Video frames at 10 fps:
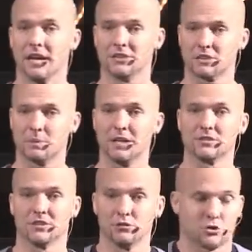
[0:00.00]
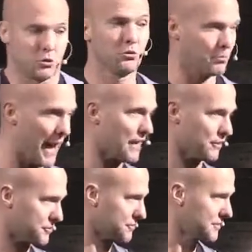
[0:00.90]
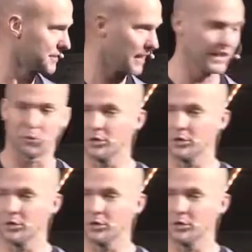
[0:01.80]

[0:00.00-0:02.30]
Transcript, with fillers: It just means, dude, truth matters. And like, we